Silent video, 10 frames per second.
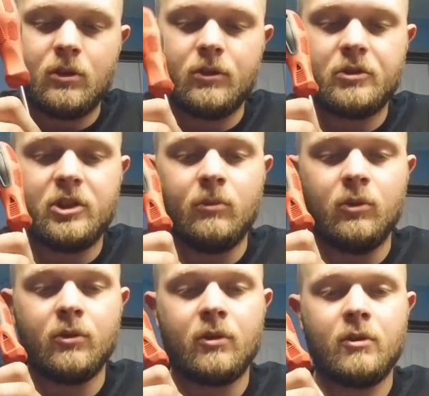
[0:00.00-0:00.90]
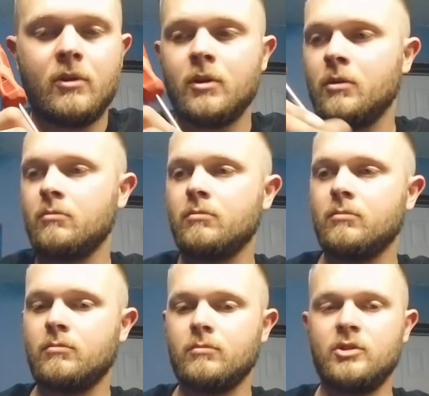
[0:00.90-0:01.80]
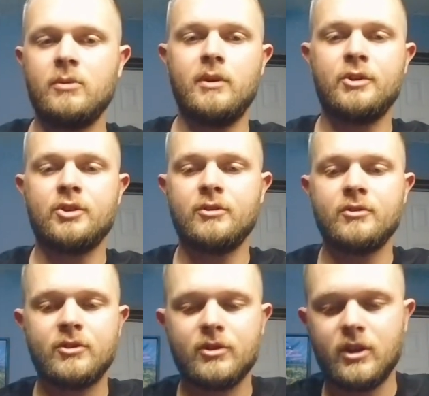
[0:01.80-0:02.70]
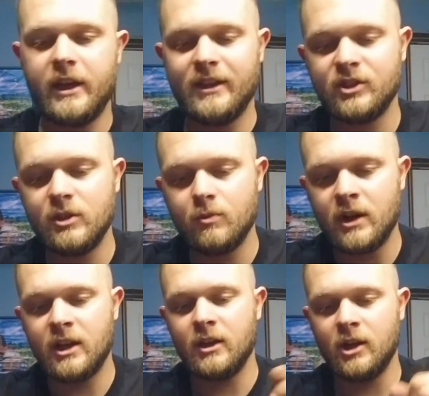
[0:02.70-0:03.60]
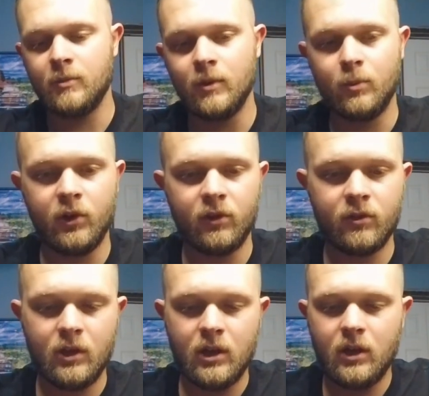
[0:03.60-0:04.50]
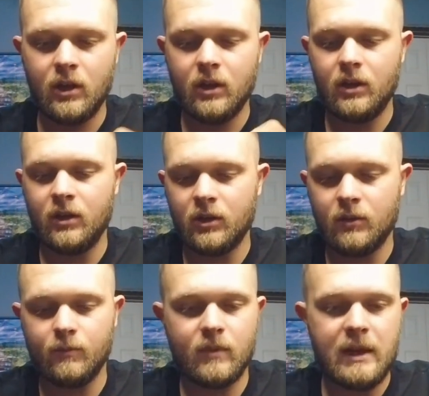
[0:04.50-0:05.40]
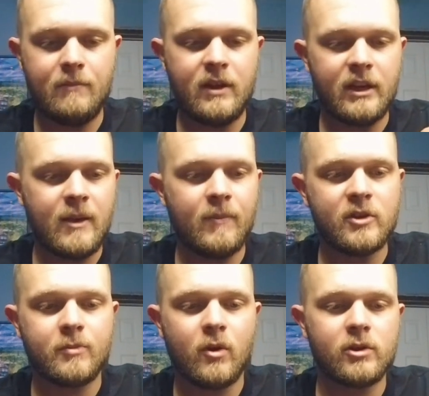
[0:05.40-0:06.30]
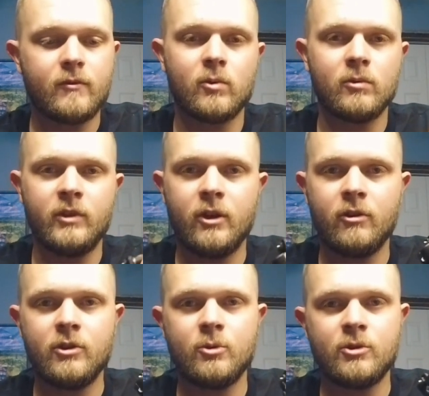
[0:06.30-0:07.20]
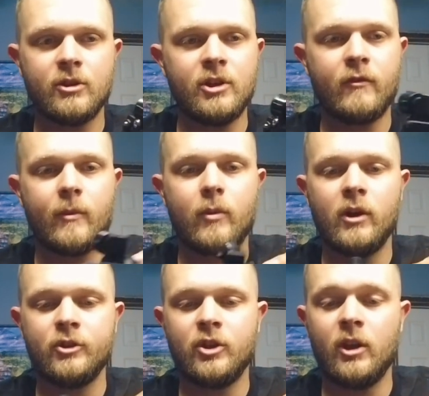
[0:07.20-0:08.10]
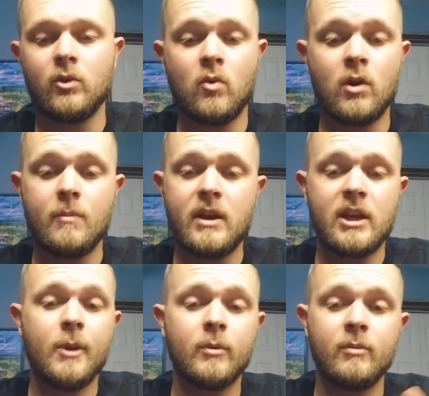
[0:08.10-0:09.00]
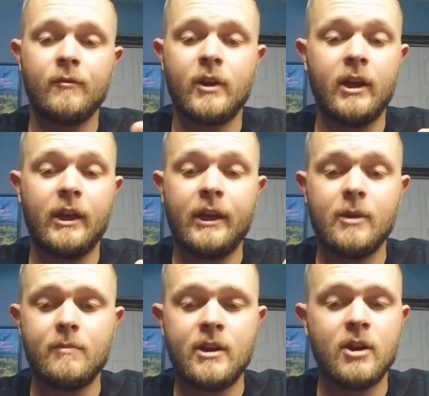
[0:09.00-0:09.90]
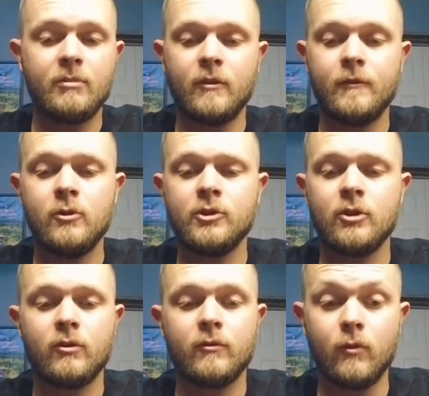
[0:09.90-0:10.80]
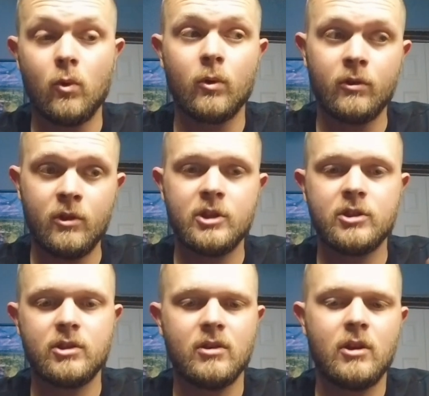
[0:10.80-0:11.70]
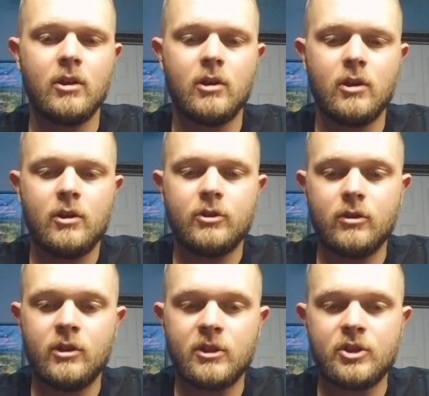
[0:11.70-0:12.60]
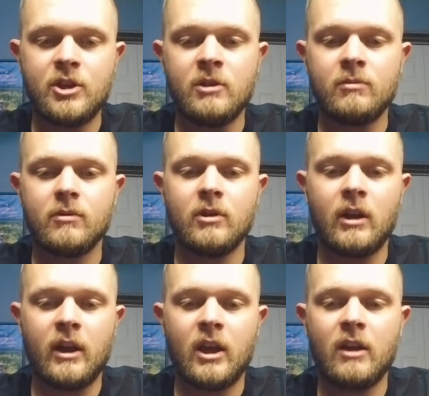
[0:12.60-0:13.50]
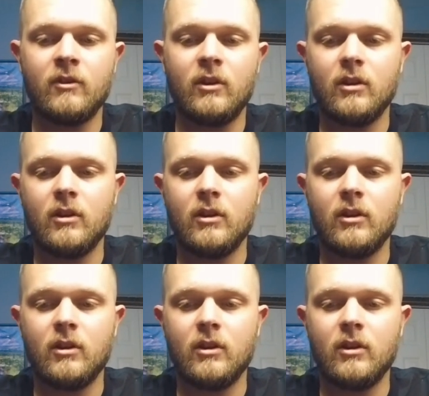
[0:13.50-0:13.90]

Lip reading: similar dimensions and see what I can come up with. I may keep these parts for later use in a different project, or I may keep them if I end up needing them in the future for this Jeep, then I have it.